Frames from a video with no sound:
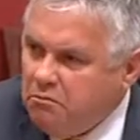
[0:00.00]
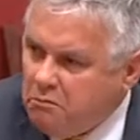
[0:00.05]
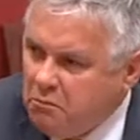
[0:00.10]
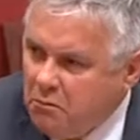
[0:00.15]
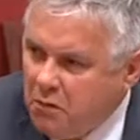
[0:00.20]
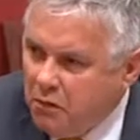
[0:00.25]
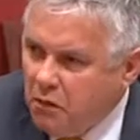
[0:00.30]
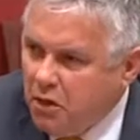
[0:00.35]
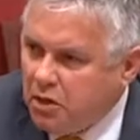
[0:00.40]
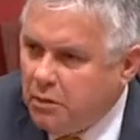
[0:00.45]

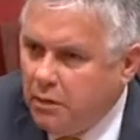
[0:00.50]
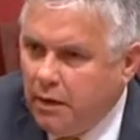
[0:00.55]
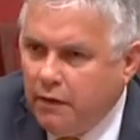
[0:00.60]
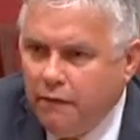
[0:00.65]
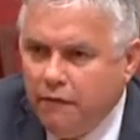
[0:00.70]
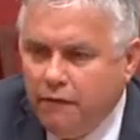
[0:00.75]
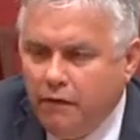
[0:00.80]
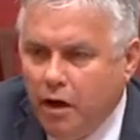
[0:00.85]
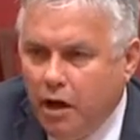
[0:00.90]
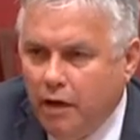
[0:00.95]
we've lost about
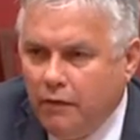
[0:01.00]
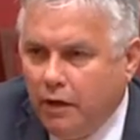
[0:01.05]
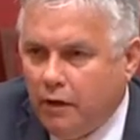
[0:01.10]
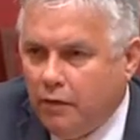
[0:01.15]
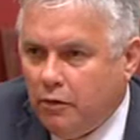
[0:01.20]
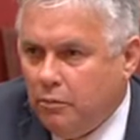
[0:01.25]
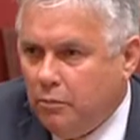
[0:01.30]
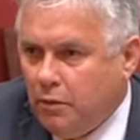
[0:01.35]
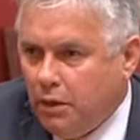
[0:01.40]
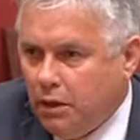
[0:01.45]

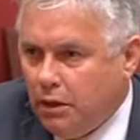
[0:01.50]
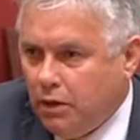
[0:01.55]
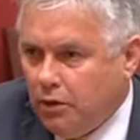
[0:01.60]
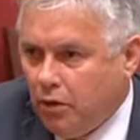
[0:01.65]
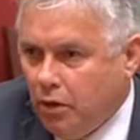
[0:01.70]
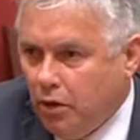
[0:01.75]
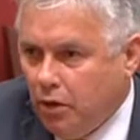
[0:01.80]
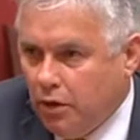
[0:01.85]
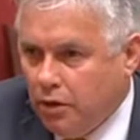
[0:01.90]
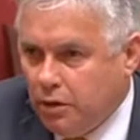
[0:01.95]
$500 million
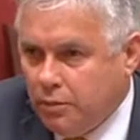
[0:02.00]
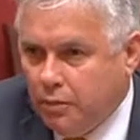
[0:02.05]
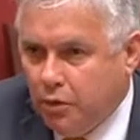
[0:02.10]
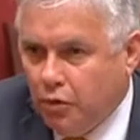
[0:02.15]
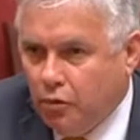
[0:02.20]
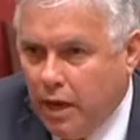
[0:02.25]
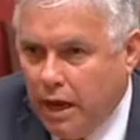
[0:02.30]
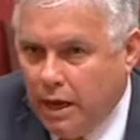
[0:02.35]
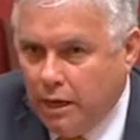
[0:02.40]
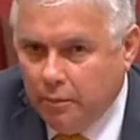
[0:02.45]

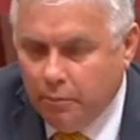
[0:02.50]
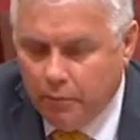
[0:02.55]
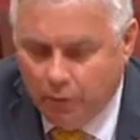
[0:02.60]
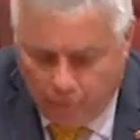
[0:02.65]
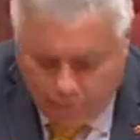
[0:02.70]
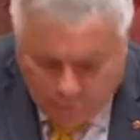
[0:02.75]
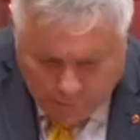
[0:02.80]
per annum of